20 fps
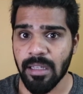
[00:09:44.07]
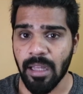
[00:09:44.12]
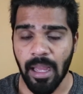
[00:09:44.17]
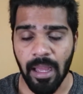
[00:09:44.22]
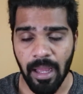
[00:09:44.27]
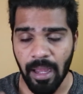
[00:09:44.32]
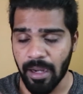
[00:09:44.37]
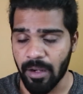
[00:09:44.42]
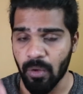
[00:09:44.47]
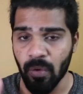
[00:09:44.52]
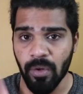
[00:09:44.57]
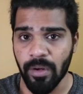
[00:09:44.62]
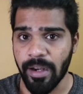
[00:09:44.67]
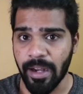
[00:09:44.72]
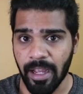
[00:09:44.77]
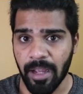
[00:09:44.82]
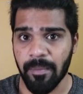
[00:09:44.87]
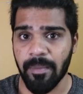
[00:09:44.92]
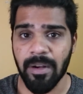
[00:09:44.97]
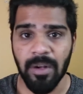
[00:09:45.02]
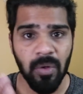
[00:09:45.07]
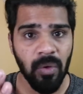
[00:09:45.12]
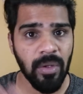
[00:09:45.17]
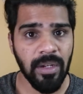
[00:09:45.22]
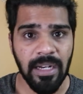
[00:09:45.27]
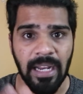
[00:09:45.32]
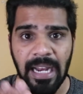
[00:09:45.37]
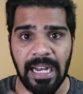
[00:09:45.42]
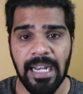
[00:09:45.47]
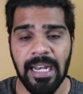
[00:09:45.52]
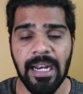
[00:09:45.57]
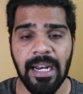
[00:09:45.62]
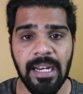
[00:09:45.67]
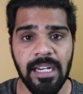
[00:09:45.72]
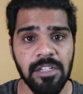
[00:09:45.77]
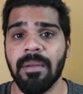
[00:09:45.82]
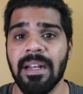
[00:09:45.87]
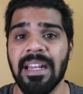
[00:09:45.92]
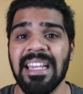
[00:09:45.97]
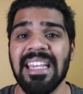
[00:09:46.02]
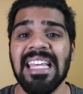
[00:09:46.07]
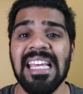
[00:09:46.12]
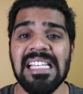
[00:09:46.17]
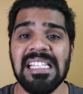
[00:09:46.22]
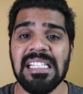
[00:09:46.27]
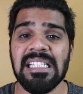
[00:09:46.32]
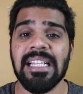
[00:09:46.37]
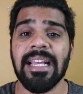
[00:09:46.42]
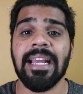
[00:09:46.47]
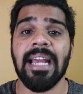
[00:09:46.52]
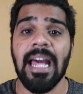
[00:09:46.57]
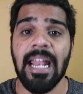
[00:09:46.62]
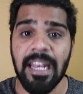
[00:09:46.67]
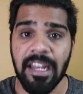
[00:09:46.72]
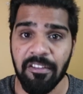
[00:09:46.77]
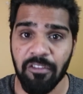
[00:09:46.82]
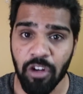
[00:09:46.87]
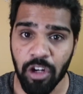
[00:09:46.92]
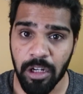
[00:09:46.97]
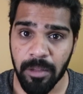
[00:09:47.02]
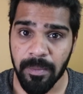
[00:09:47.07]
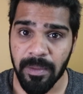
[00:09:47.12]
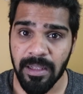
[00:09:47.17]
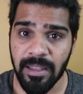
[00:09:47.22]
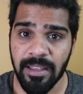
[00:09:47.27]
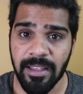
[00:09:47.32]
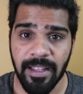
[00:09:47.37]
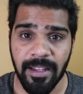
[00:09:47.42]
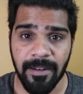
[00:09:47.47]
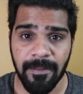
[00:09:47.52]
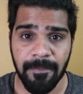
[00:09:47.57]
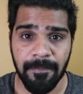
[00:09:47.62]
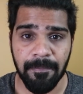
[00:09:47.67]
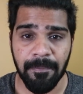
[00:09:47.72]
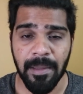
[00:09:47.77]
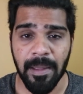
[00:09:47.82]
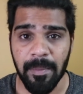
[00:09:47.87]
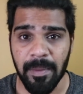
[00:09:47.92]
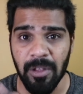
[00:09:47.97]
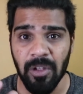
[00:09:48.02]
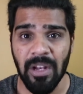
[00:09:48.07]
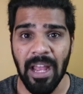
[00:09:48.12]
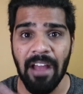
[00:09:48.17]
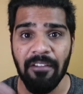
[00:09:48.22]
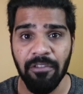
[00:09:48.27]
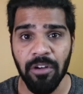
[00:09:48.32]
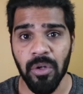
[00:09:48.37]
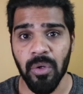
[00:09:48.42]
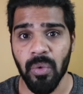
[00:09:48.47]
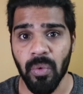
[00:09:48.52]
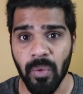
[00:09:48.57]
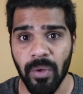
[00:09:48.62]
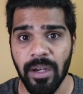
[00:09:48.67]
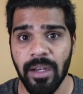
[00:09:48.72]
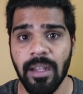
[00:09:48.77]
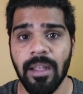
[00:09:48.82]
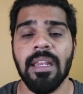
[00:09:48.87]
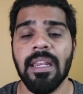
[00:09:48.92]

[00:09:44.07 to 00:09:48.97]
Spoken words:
I don't recommend doing night ride, but in case it's like unavoidable, then maybe you'll have to do it.